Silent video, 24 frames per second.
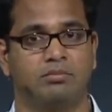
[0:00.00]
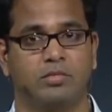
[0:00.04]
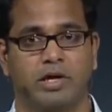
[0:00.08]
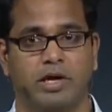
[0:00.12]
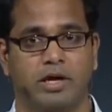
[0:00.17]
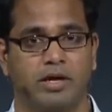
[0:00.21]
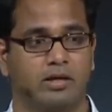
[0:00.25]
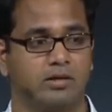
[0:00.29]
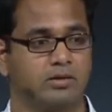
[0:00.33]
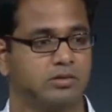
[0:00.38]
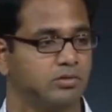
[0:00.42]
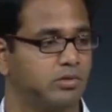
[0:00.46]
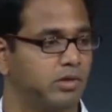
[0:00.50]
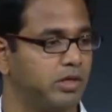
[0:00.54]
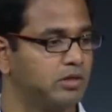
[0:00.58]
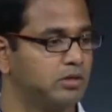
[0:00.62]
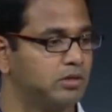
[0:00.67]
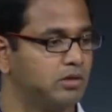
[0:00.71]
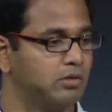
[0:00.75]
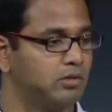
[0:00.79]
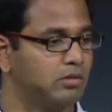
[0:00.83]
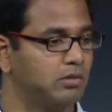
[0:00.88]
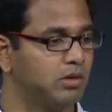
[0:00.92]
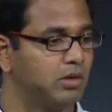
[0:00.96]
case,
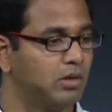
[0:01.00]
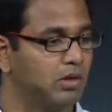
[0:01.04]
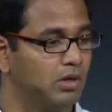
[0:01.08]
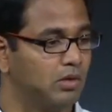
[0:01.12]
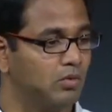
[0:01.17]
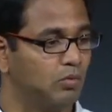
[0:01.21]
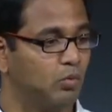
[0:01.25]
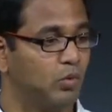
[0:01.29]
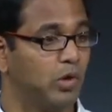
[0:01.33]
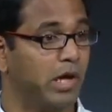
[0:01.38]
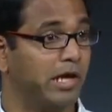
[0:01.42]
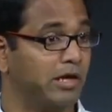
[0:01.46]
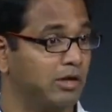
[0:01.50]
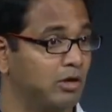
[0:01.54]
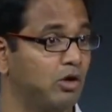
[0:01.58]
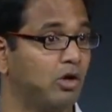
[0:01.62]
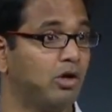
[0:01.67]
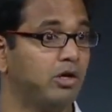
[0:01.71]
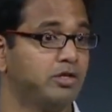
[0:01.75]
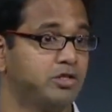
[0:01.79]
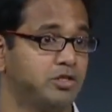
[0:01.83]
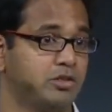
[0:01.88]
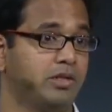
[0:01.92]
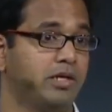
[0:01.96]
right? We
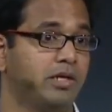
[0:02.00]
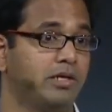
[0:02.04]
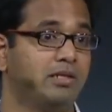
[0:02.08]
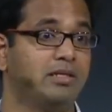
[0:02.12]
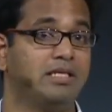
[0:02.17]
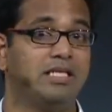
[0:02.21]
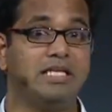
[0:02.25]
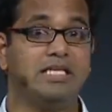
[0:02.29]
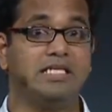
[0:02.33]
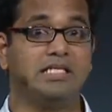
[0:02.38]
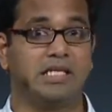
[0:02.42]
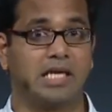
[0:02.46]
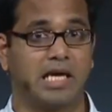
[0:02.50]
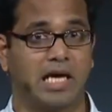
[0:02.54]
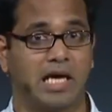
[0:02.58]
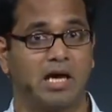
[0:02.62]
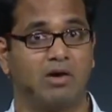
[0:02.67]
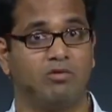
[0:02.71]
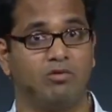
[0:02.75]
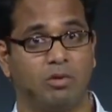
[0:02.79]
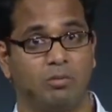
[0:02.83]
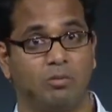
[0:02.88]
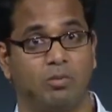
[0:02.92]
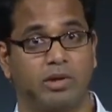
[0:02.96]
acknowledge that these
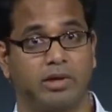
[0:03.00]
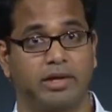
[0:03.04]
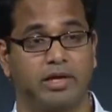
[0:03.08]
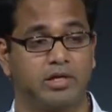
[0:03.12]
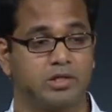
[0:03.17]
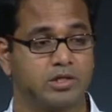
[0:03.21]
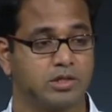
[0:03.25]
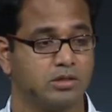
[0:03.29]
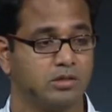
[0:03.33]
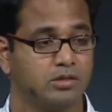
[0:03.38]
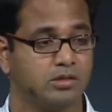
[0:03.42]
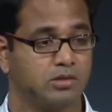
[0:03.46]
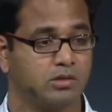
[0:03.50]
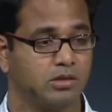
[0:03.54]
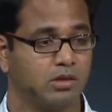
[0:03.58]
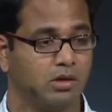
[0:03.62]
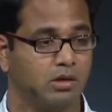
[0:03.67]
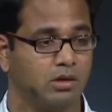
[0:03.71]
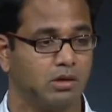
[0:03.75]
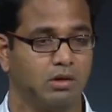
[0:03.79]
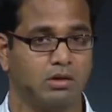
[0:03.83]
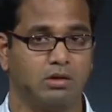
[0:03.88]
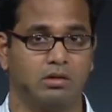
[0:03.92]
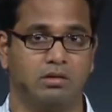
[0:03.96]
have implications
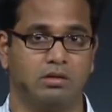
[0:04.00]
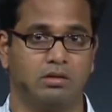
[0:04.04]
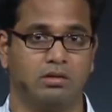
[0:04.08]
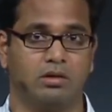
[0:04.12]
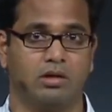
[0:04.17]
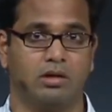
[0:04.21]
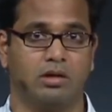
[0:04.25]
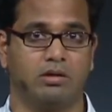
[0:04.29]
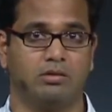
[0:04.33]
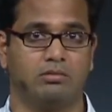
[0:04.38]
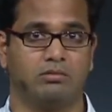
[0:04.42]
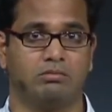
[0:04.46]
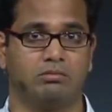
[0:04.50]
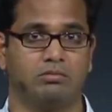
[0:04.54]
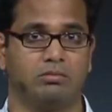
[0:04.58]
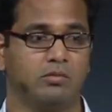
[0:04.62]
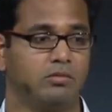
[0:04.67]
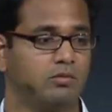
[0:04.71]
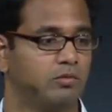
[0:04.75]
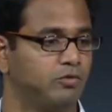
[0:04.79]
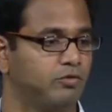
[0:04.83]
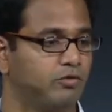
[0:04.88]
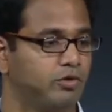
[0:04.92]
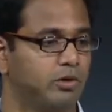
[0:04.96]

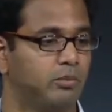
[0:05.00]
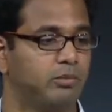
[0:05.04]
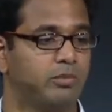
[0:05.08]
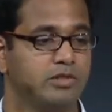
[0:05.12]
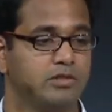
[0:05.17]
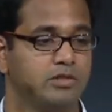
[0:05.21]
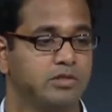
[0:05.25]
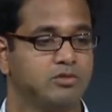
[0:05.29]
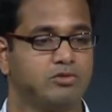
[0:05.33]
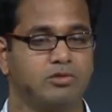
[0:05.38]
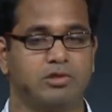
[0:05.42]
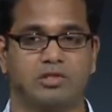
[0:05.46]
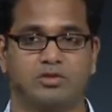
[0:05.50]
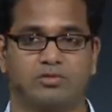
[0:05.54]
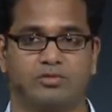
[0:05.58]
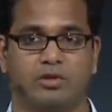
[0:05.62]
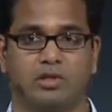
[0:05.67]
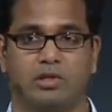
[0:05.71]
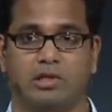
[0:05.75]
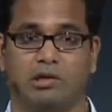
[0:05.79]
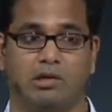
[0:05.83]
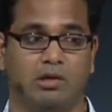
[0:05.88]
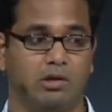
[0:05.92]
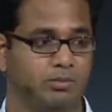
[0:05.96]
for the business risk for
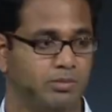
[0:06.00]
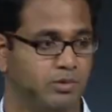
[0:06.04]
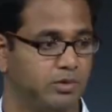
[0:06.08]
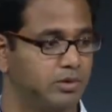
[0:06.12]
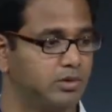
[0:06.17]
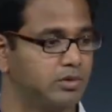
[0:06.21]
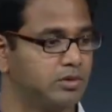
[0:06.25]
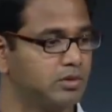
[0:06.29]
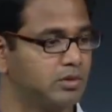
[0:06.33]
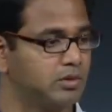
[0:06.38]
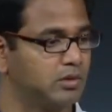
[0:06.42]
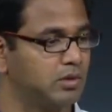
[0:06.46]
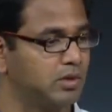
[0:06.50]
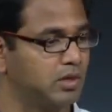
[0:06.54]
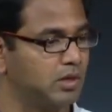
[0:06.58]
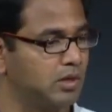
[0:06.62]
the developers.